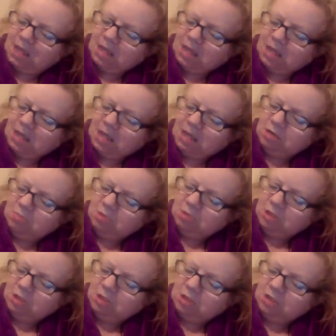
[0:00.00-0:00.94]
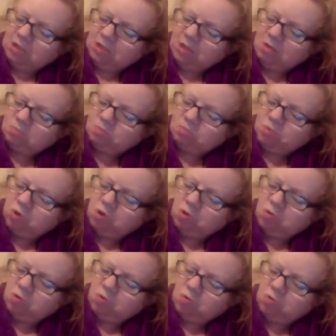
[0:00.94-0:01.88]
claiming in their
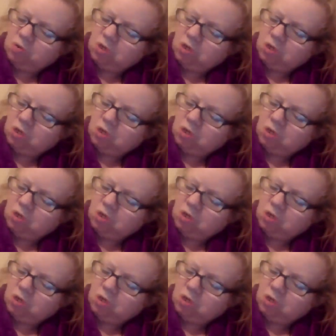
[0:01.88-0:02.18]
role